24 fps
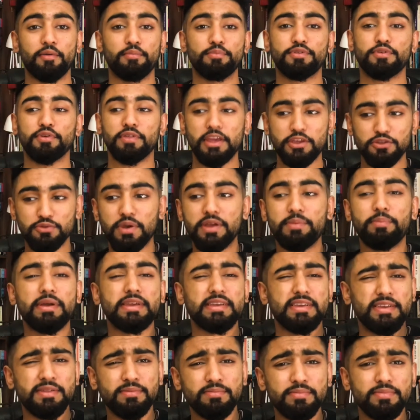So that's why
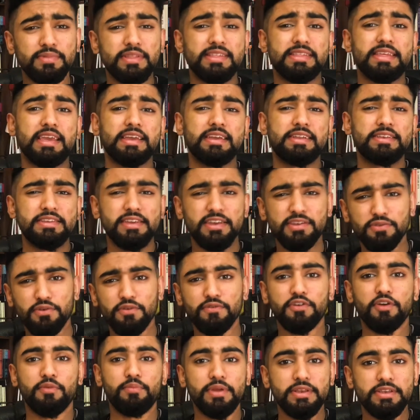in the second year, I sort
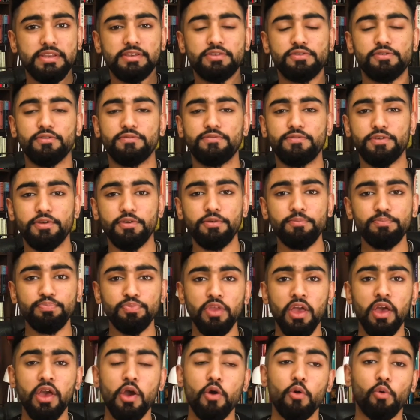of committed to a few.
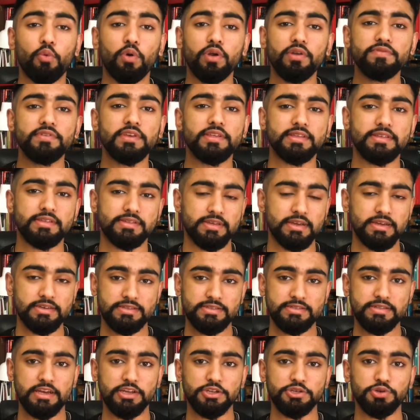One of the
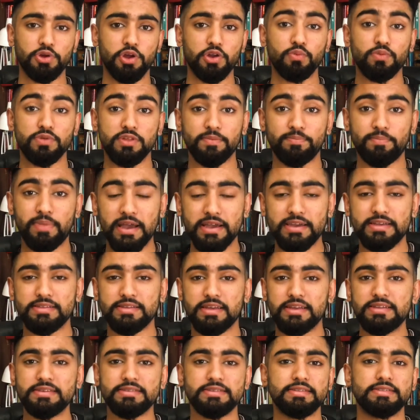societies that I joined was the
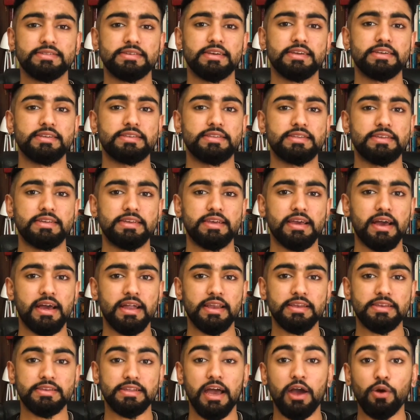Pakistani Society,
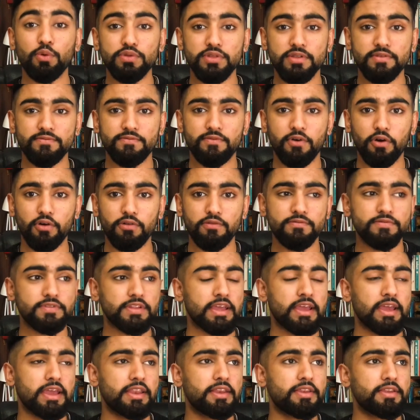and I was involved
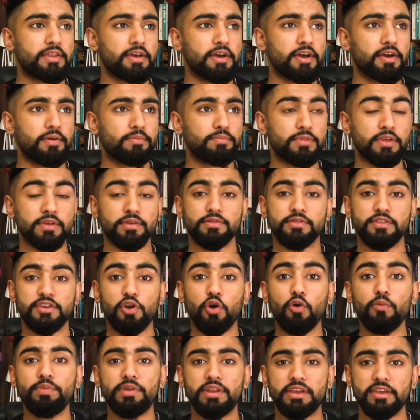in the
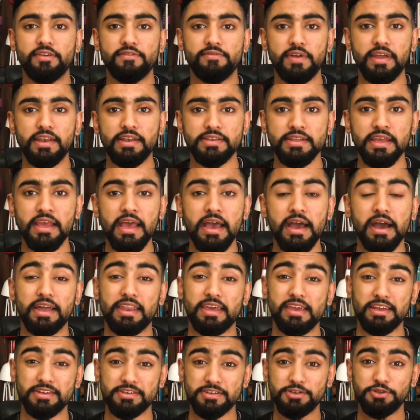opening event, and
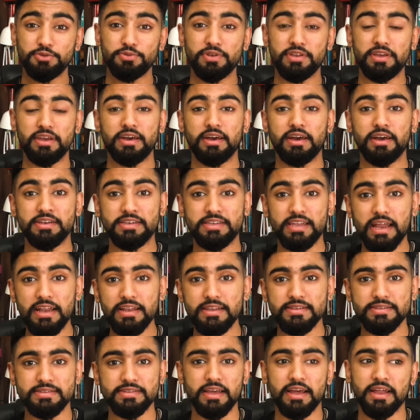I had to do a
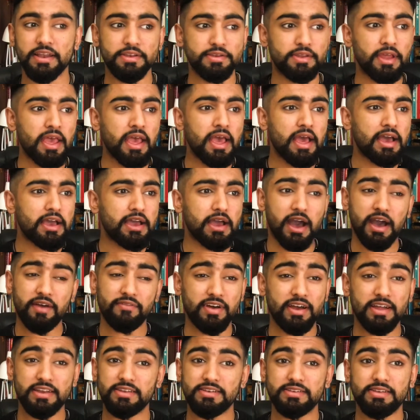dance, and I
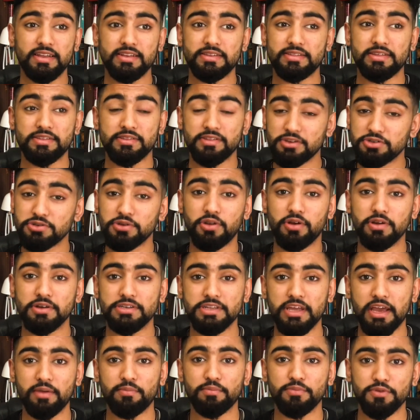haven't had a dance in such a long
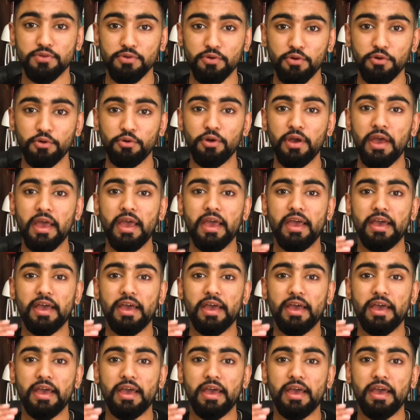time, so